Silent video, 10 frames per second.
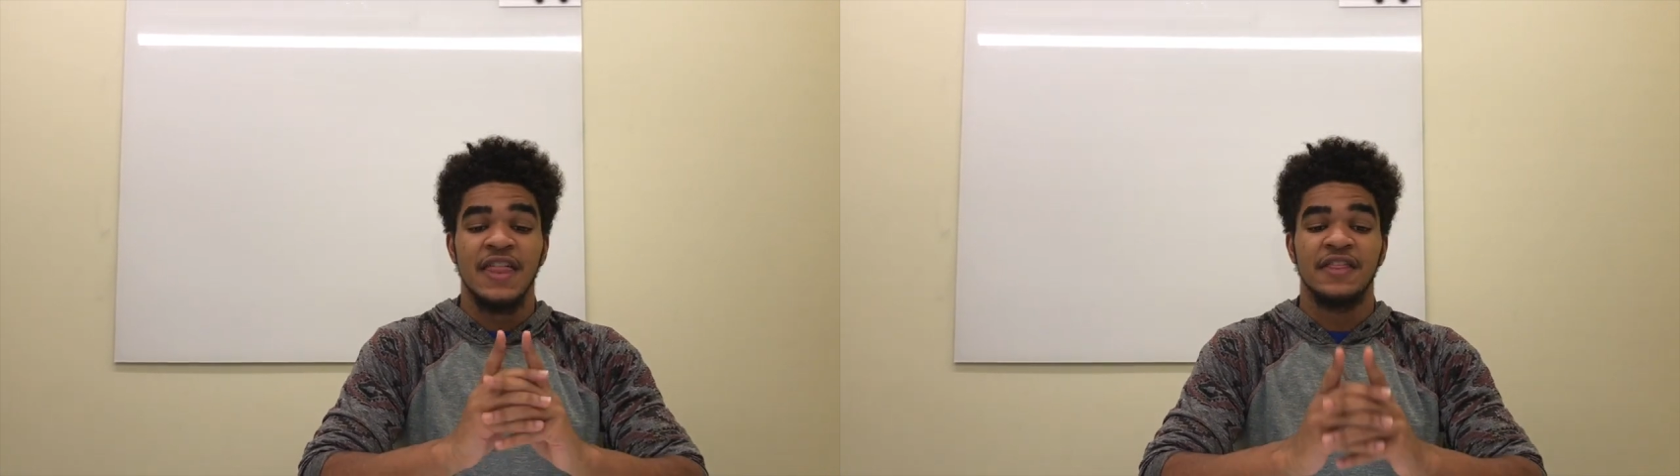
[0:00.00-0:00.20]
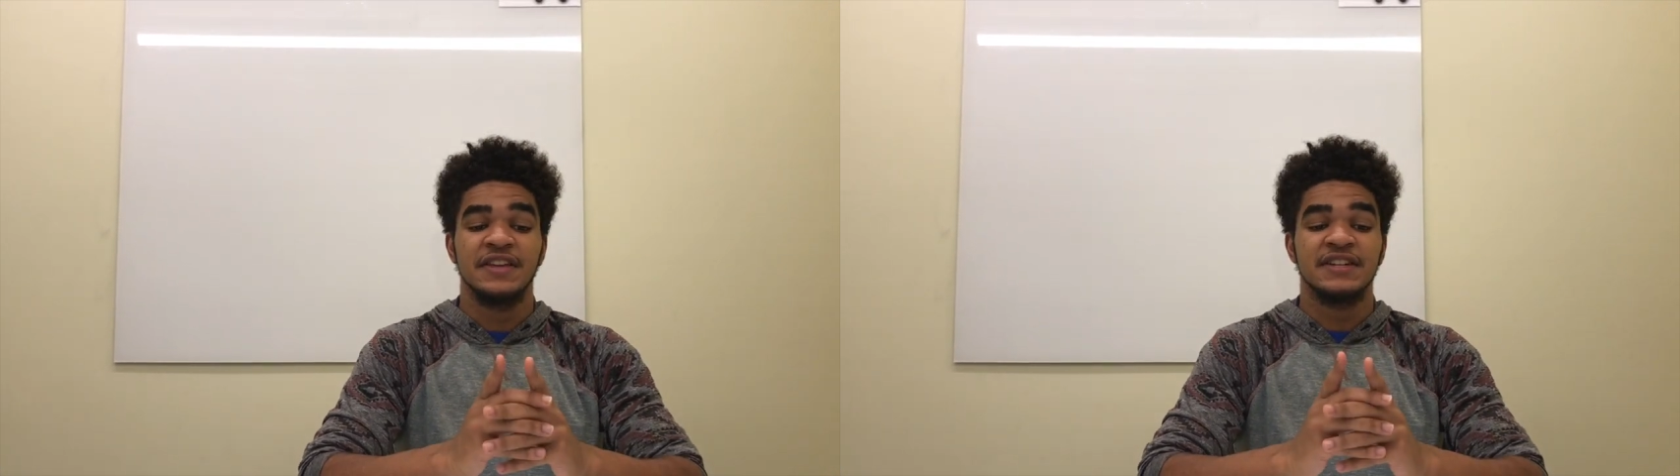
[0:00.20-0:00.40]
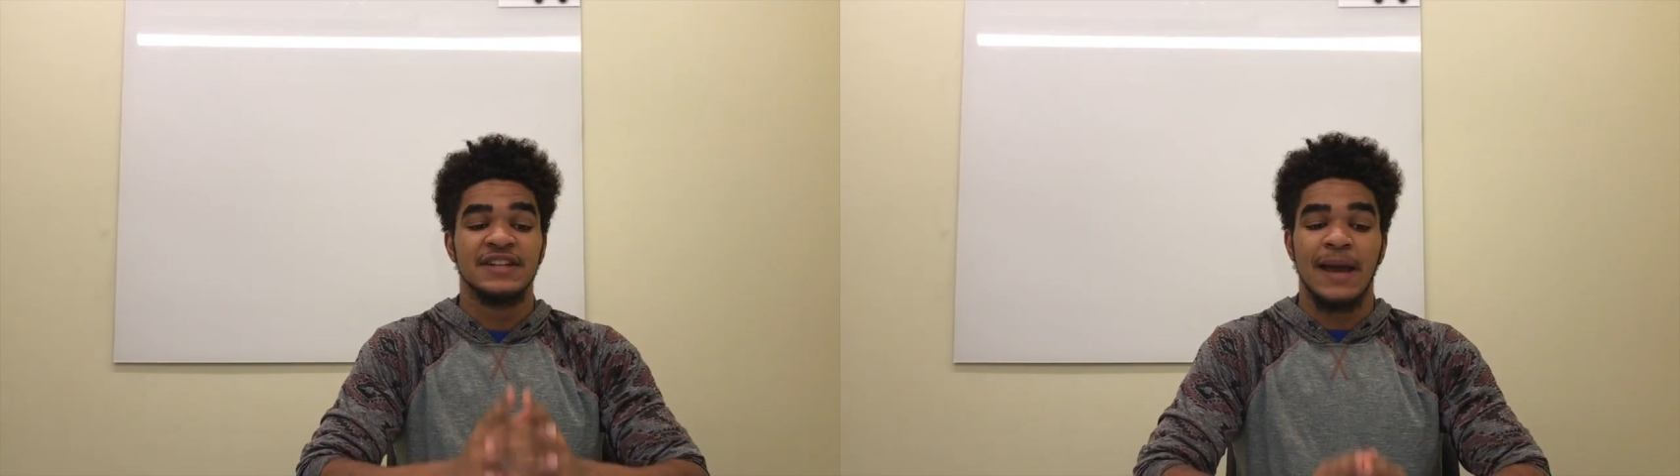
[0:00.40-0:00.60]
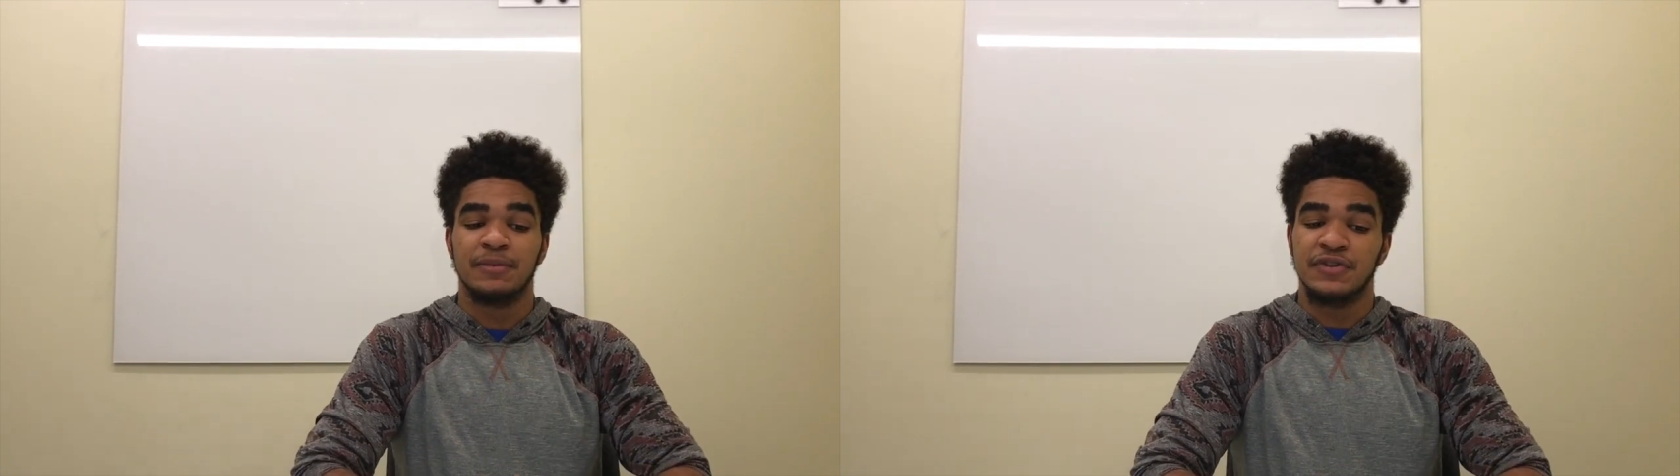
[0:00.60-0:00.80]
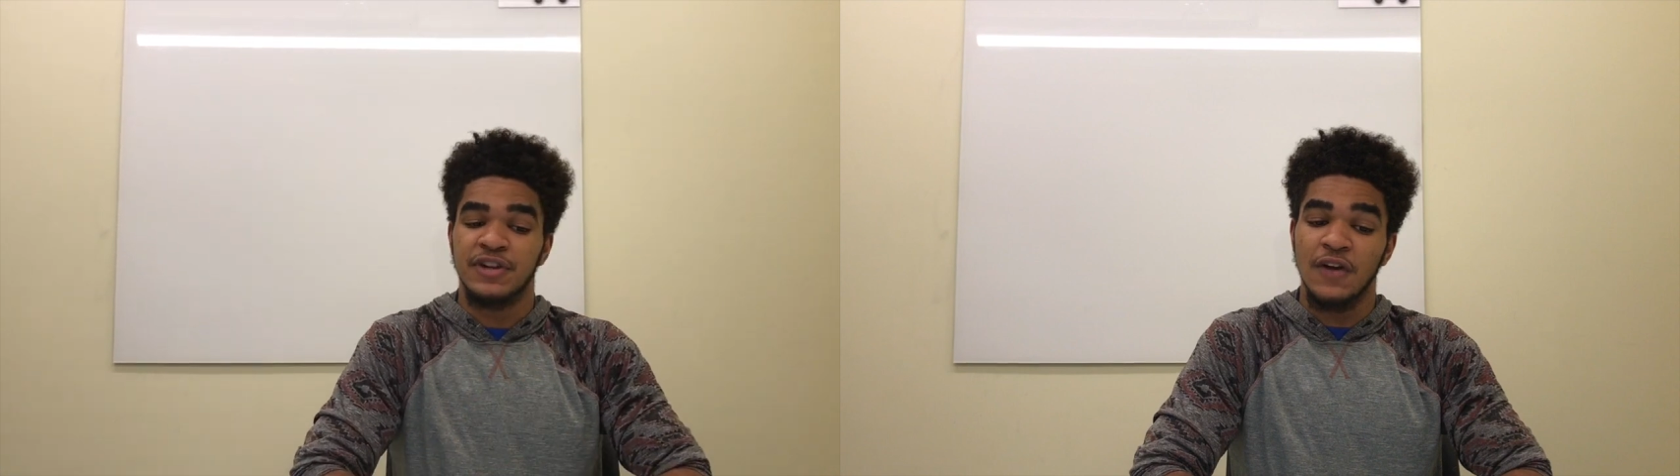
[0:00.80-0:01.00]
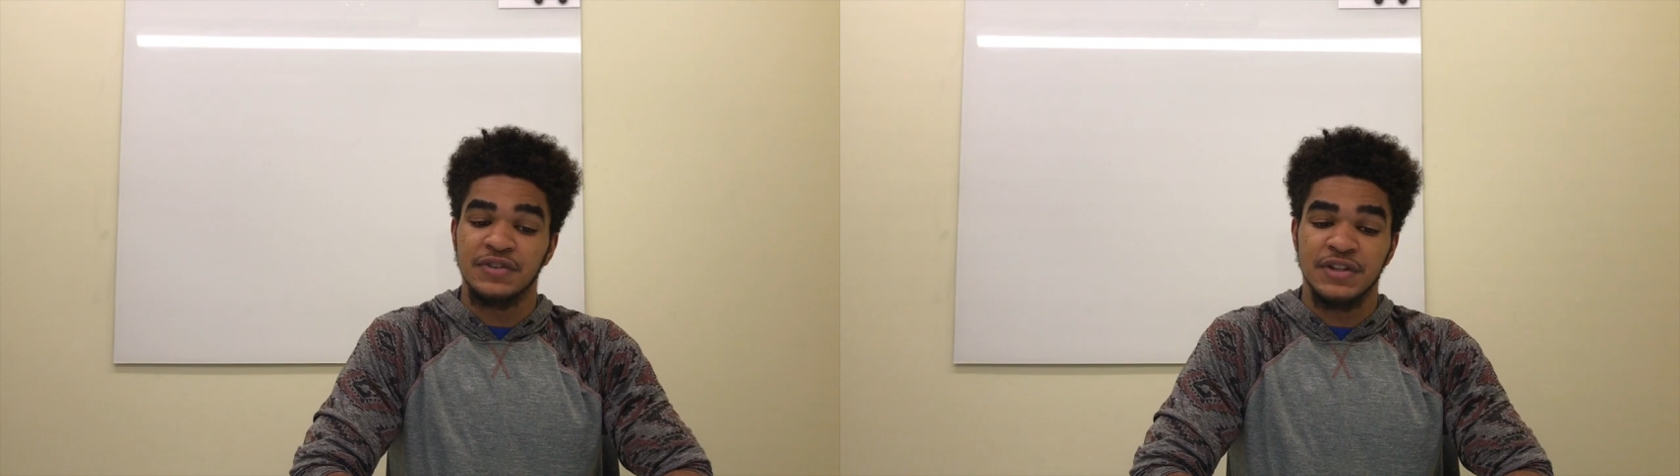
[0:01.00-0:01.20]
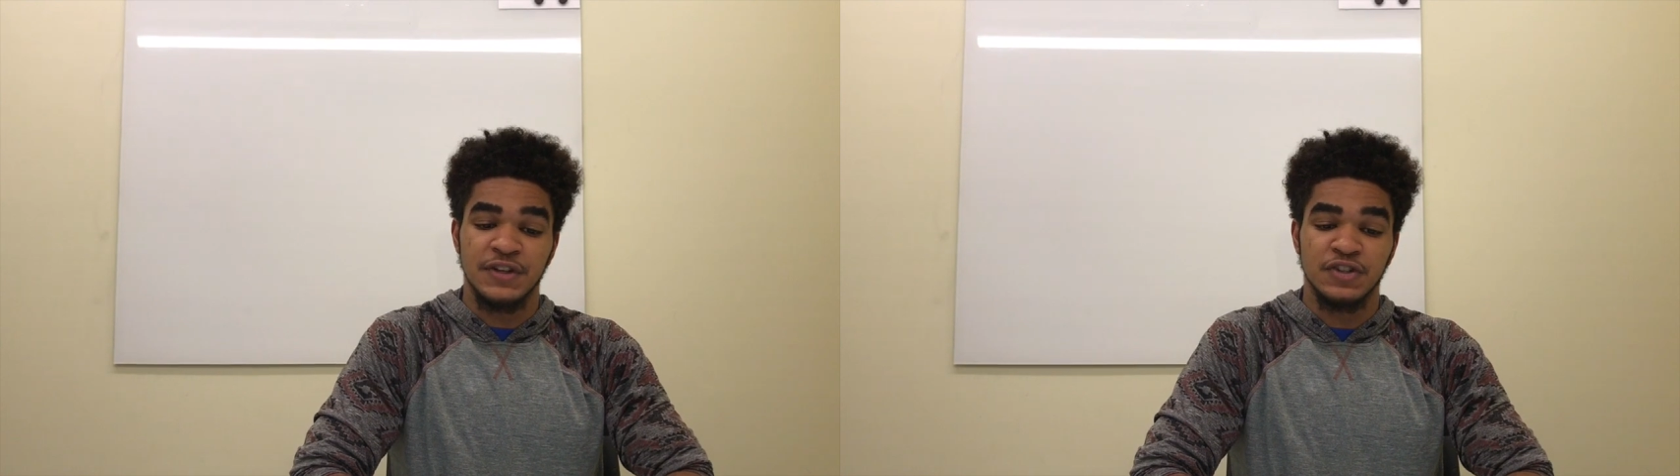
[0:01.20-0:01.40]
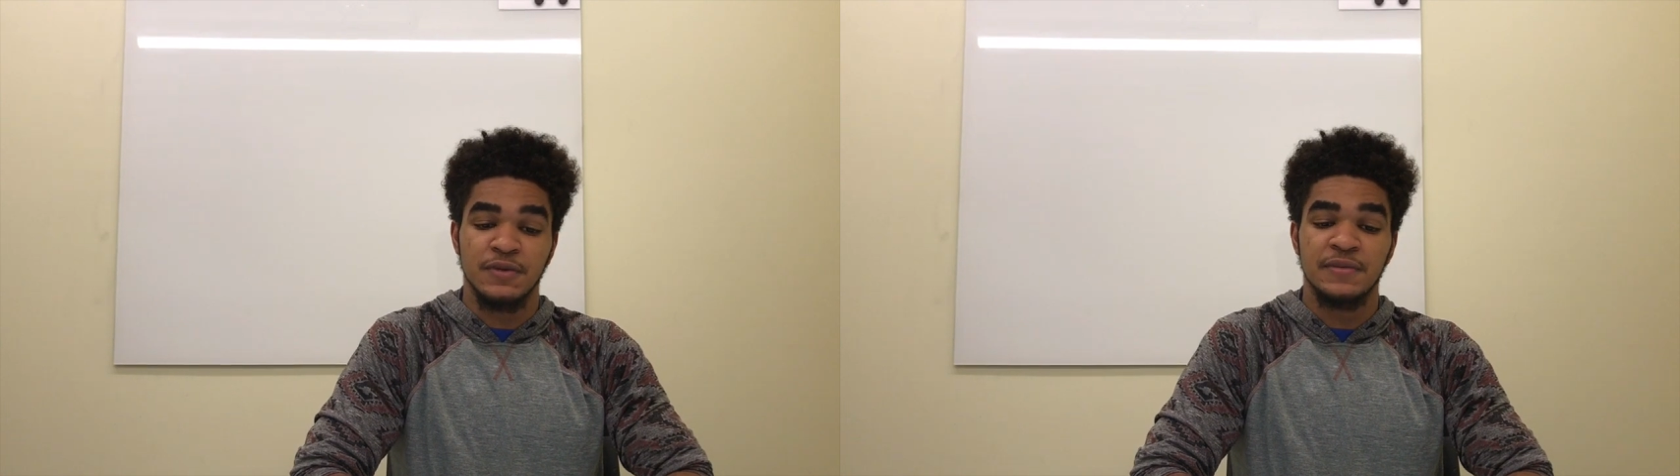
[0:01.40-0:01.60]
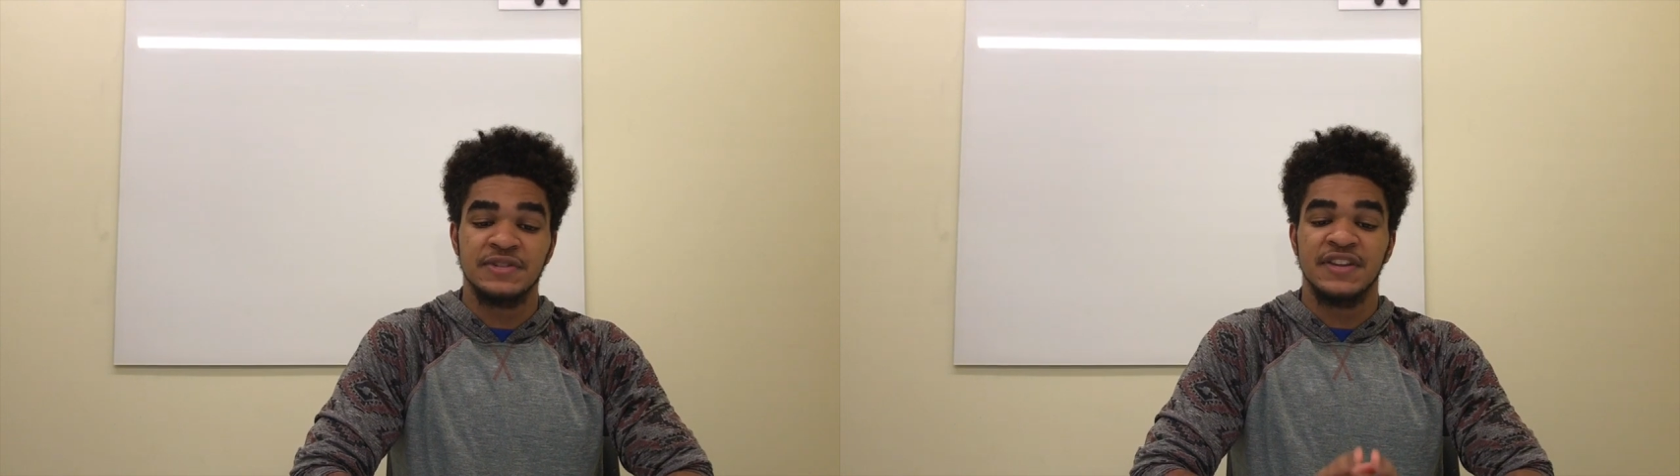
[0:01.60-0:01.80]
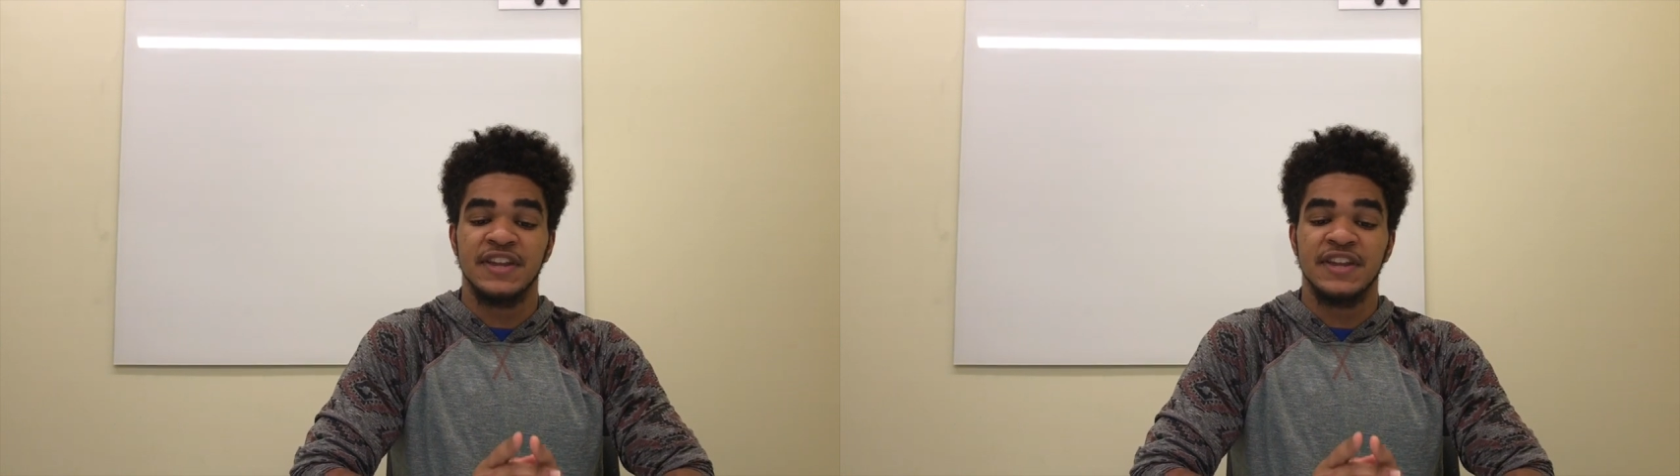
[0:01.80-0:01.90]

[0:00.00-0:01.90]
This chapter delves into social movements and the